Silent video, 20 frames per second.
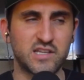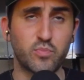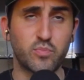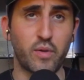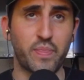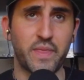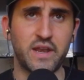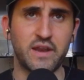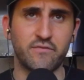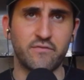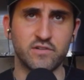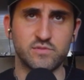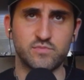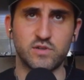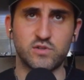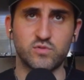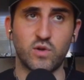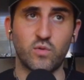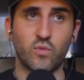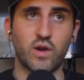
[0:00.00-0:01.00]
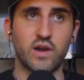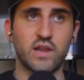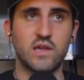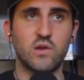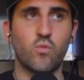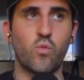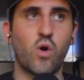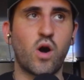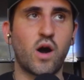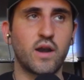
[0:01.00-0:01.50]
like split the difference between
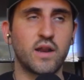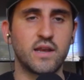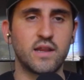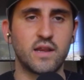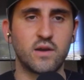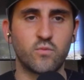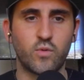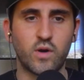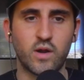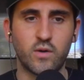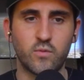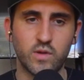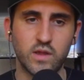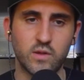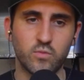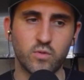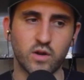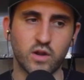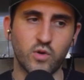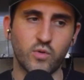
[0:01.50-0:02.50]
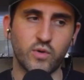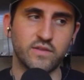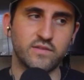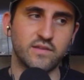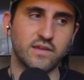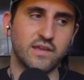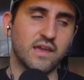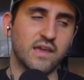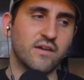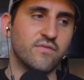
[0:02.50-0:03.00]
what he wanted and what we were
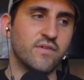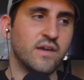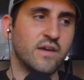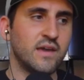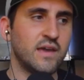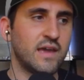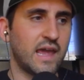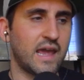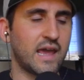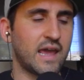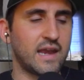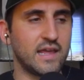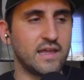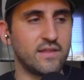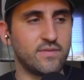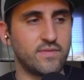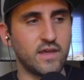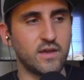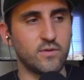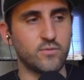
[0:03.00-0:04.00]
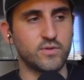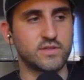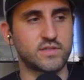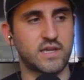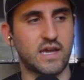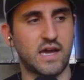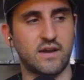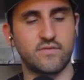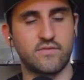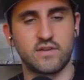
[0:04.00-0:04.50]
going to give. And it
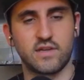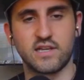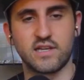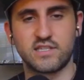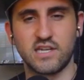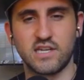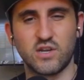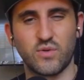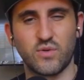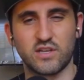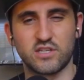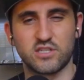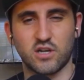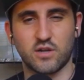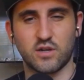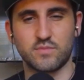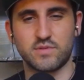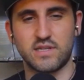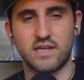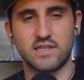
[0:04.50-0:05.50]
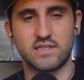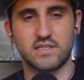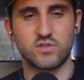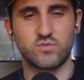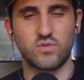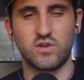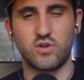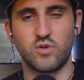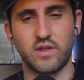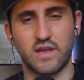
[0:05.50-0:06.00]
was kind of an extenuating
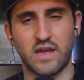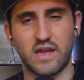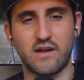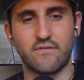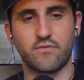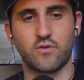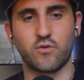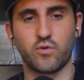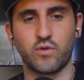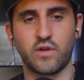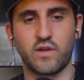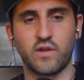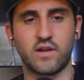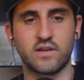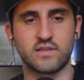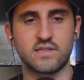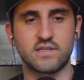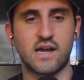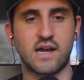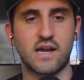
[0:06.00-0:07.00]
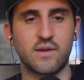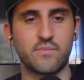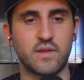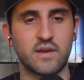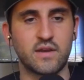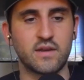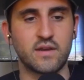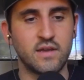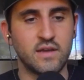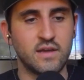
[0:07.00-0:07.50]
circumstance because we knew the guy for a really long
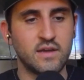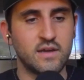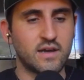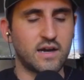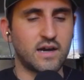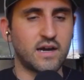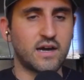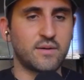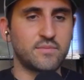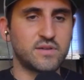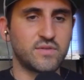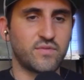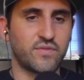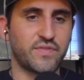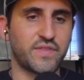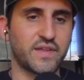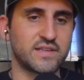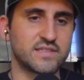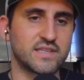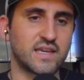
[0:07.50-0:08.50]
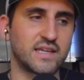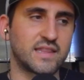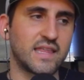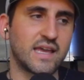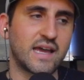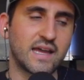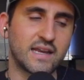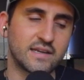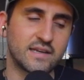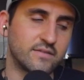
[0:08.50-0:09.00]
time and different things
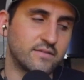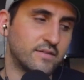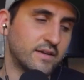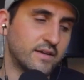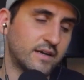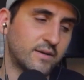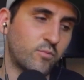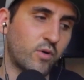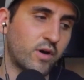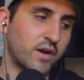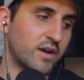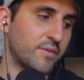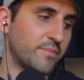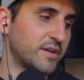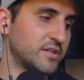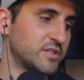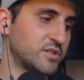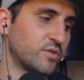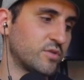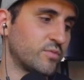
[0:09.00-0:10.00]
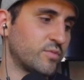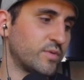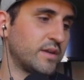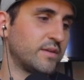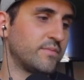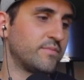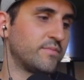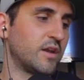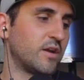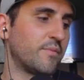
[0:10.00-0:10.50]
like that. And wanted to make sure
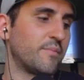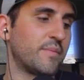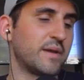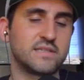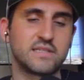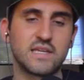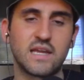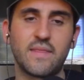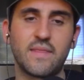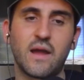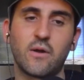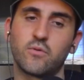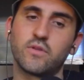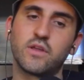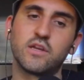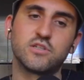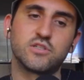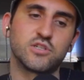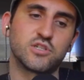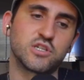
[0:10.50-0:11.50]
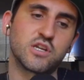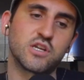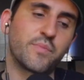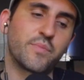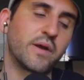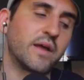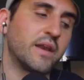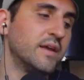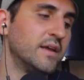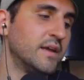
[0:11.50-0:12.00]
that we, maintain that
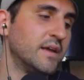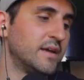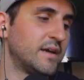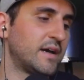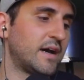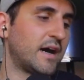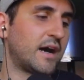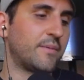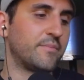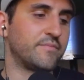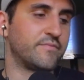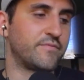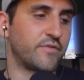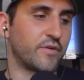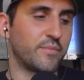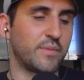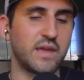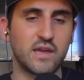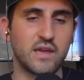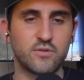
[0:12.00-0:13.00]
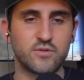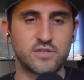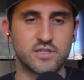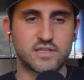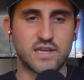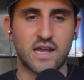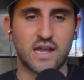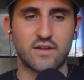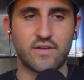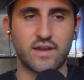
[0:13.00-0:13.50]
relationship. But for me, it
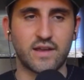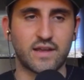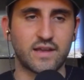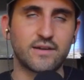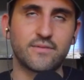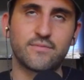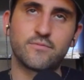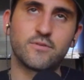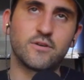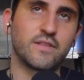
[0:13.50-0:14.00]
was just kind of like